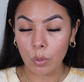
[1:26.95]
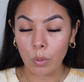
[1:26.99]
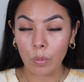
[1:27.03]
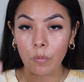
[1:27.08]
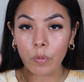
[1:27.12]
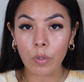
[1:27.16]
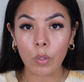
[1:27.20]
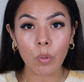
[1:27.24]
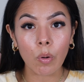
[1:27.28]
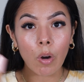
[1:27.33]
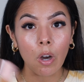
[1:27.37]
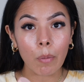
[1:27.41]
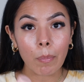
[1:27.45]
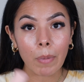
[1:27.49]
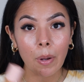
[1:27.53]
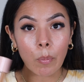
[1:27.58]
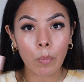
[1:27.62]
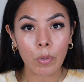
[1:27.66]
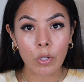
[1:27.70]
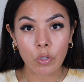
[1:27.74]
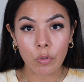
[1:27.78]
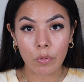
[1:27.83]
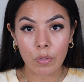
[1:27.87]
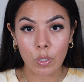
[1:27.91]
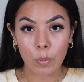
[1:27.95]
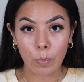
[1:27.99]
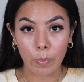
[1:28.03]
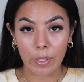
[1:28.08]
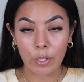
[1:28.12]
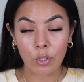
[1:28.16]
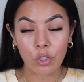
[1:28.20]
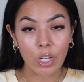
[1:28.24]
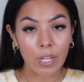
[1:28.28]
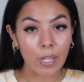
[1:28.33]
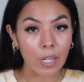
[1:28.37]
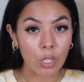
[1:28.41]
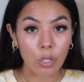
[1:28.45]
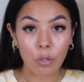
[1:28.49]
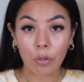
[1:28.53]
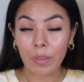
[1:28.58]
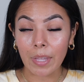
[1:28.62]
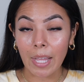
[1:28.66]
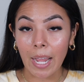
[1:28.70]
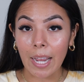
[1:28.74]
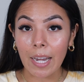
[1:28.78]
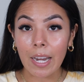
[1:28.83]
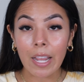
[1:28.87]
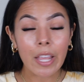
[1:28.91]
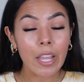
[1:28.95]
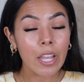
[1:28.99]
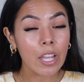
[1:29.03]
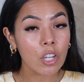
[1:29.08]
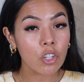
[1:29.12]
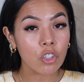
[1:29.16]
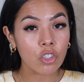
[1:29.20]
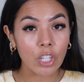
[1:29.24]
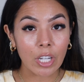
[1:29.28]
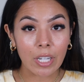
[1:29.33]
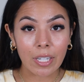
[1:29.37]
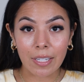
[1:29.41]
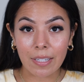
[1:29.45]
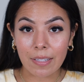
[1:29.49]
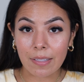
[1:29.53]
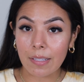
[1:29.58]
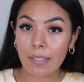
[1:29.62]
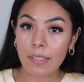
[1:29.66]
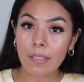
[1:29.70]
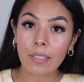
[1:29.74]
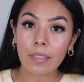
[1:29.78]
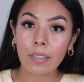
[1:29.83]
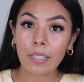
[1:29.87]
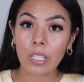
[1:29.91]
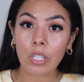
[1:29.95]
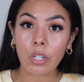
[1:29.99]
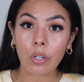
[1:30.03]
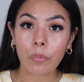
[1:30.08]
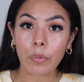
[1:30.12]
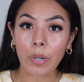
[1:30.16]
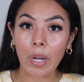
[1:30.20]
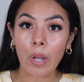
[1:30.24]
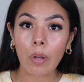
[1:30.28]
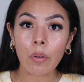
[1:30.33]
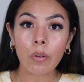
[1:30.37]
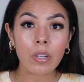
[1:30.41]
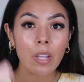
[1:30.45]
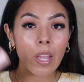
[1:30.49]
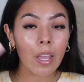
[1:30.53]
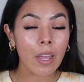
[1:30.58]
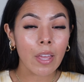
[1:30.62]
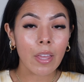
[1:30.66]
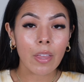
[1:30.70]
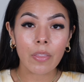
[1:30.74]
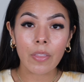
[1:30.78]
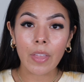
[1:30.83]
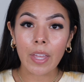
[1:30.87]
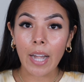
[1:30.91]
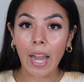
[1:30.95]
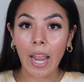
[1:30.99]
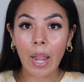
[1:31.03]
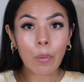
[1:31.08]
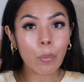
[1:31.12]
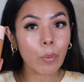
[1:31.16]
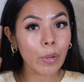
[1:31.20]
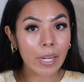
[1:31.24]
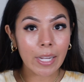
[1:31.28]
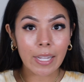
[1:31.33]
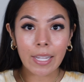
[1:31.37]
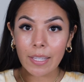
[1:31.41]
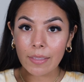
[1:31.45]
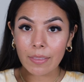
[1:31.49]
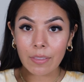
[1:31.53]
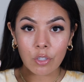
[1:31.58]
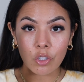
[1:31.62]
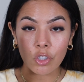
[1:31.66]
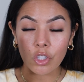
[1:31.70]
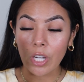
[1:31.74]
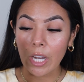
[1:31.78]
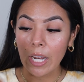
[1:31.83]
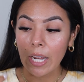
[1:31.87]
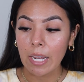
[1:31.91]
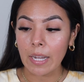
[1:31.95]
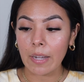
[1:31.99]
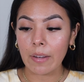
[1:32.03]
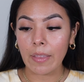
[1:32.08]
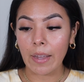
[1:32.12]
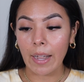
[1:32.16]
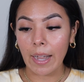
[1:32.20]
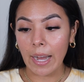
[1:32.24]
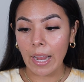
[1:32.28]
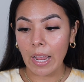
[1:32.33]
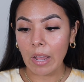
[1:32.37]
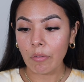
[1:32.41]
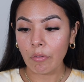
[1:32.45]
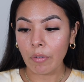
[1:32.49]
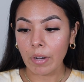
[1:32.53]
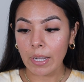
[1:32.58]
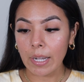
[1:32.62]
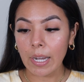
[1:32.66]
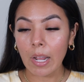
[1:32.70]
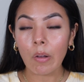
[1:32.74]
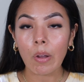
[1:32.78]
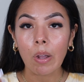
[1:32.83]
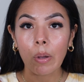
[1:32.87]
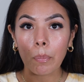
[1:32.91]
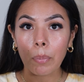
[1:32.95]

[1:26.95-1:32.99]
So if you are my winter and spring shade and you're that shade consistently year round, then I wouldn't get the shade that I have right now.